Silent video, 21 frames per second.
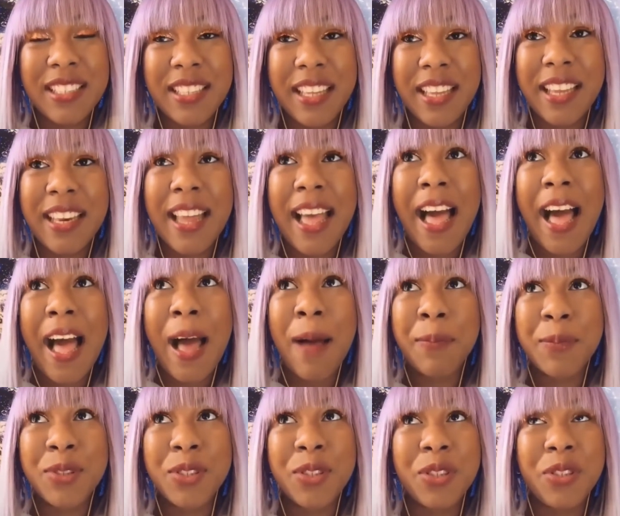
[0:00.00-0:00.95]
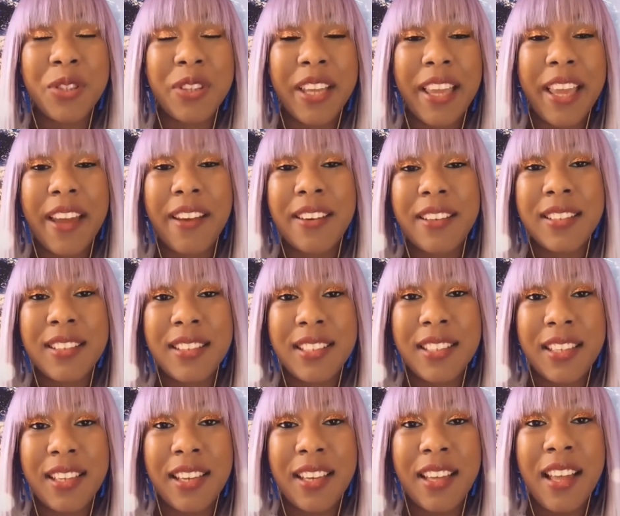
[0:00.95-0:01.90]
I can absolutely
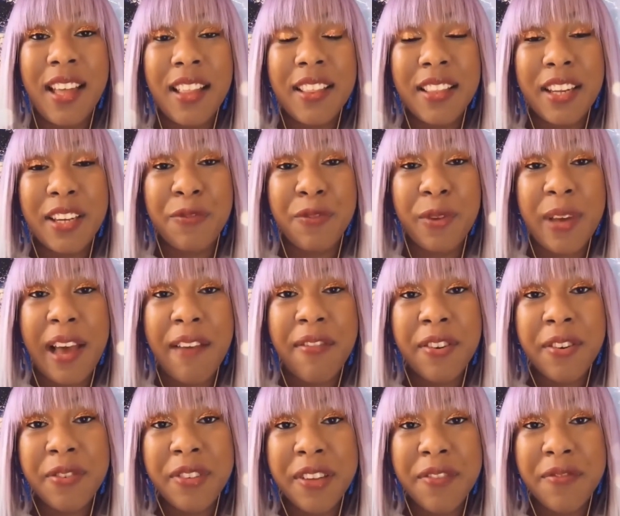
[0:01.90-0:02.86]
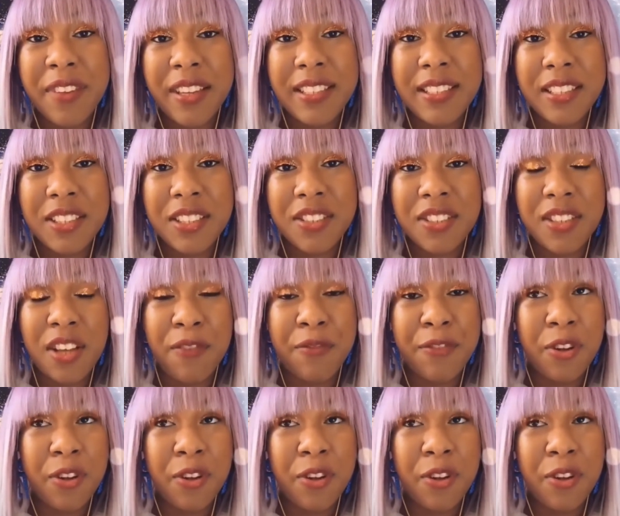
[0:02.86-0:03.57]
guarantee that if you haven't reinvented yourself,